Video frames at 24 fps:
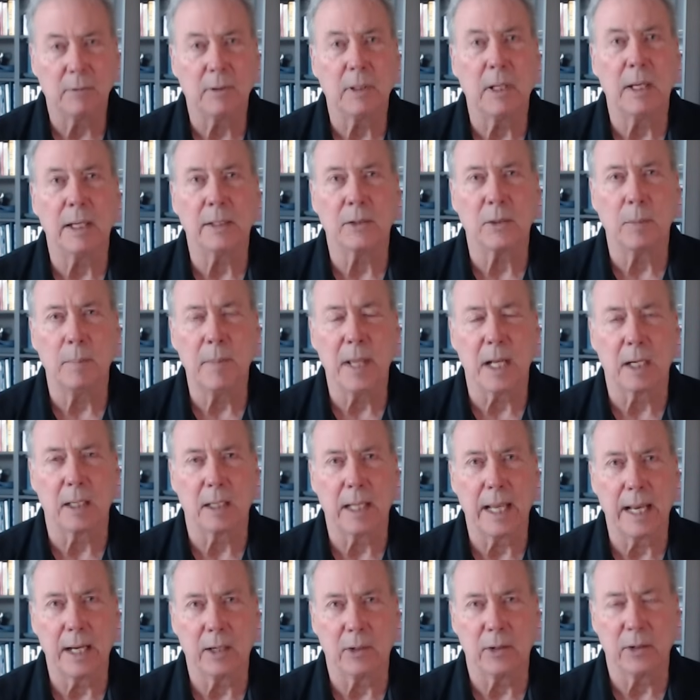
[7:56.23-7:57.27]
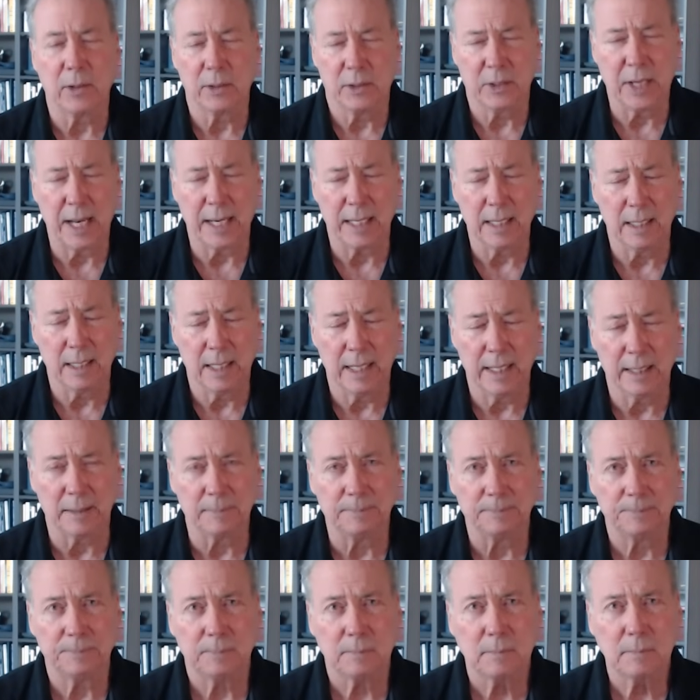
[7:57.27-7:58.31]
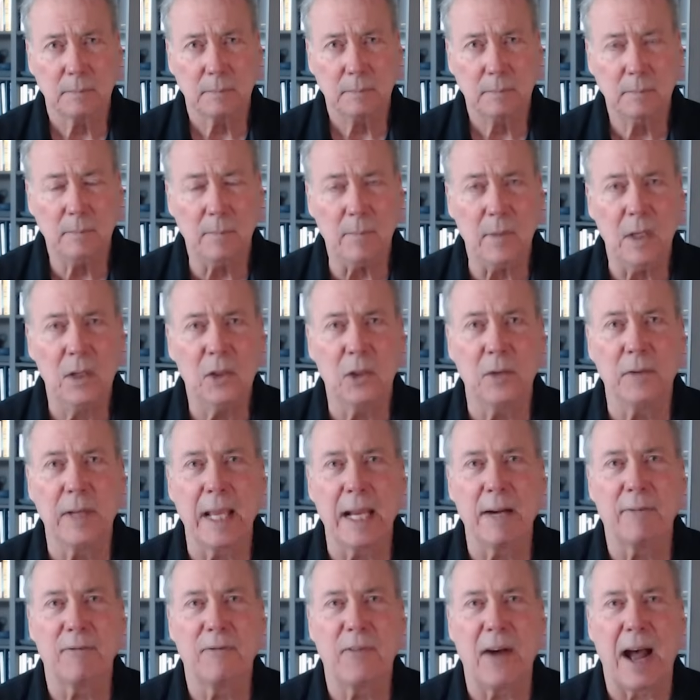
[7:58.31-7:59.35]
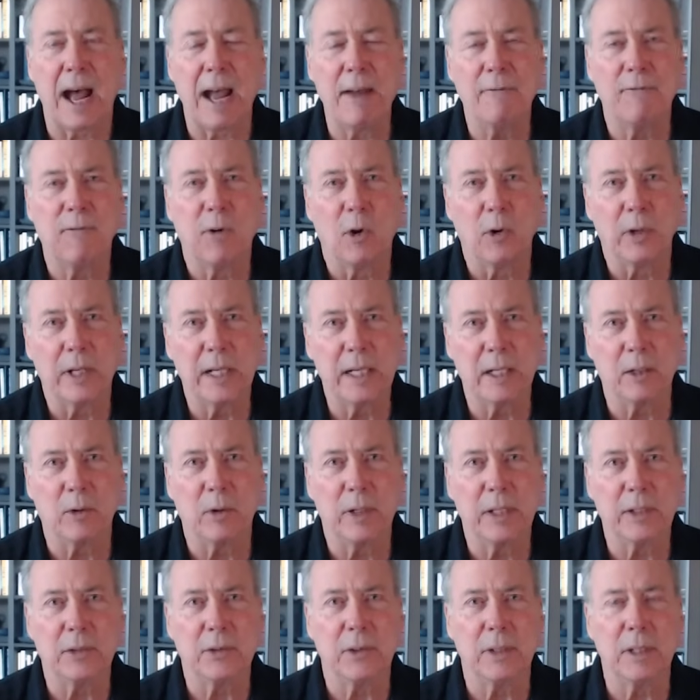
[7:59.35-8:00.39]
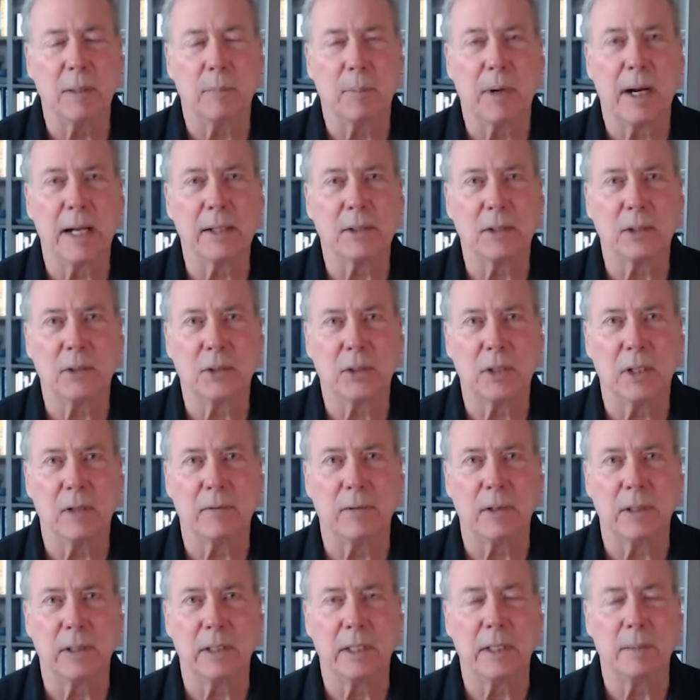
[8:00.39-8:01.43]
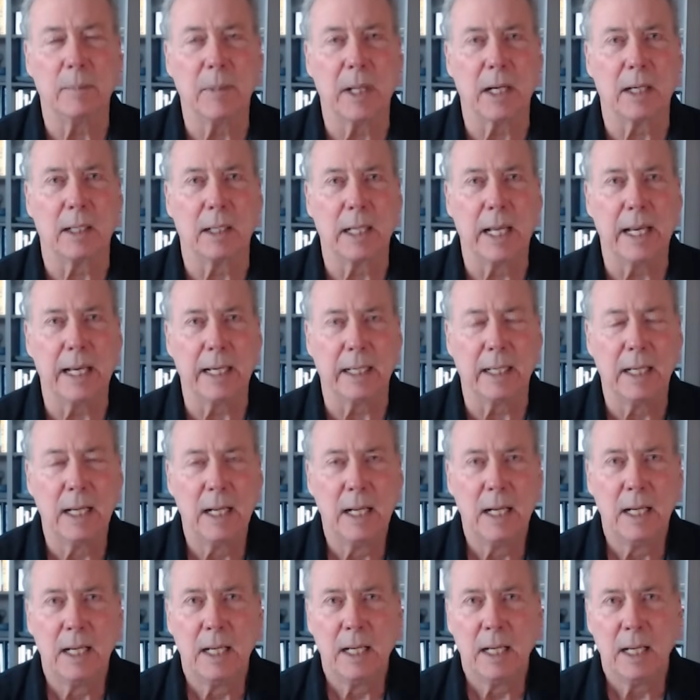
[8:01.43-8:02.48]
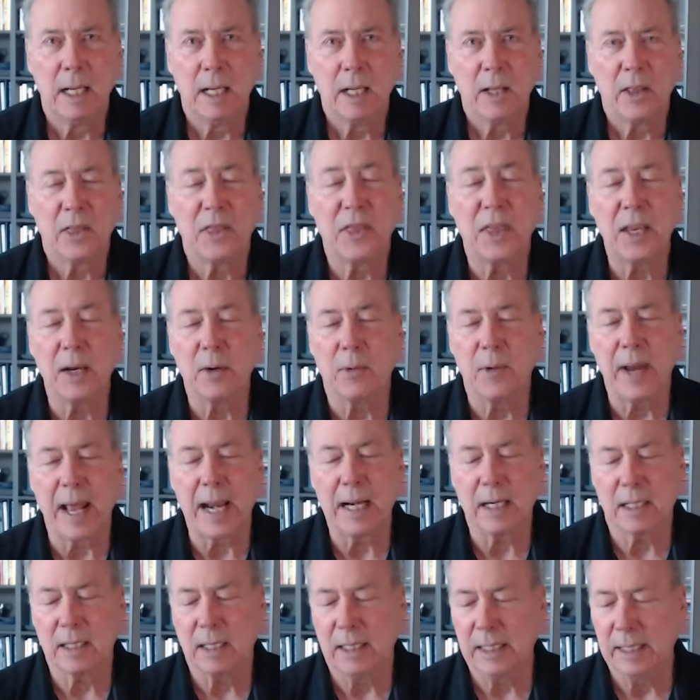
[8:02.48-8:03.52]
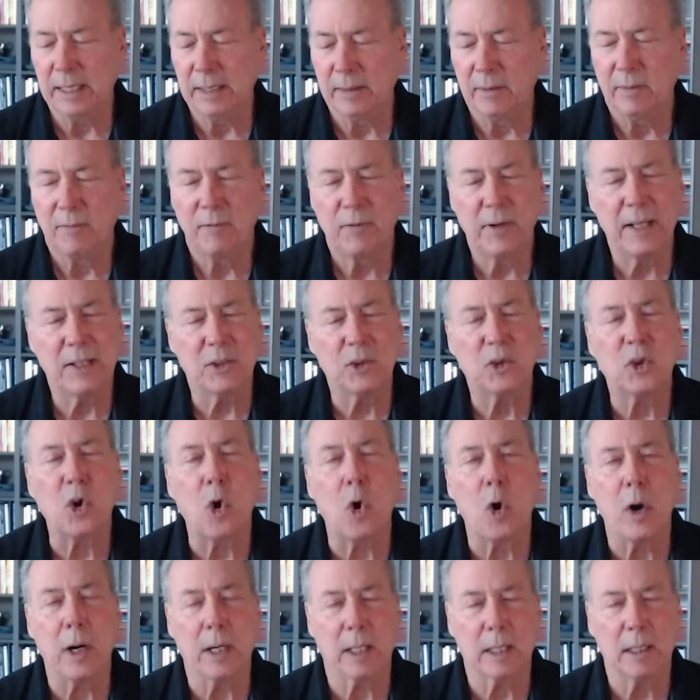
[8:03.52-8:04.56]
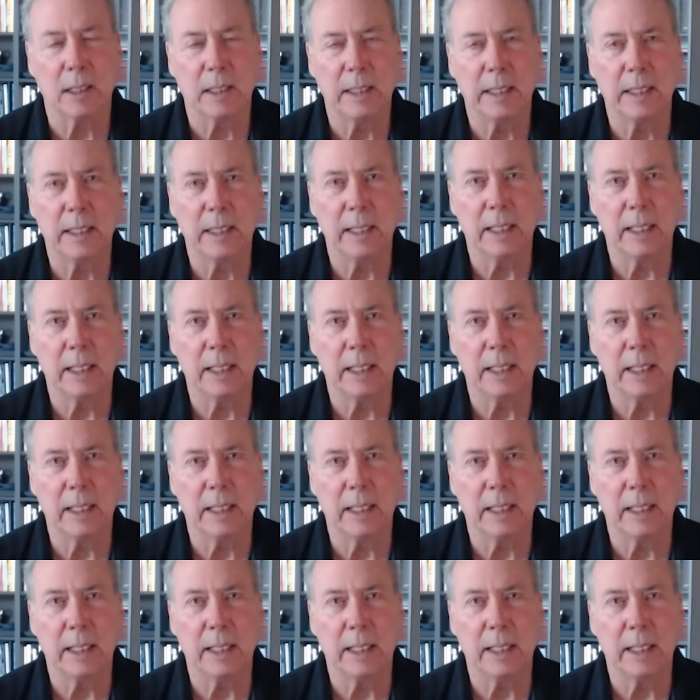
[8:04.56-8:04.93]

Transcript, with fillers: as the middle leg or the second leg. So if you got a five-fold increase in the price of silver in the middle leg, theoretically, historically,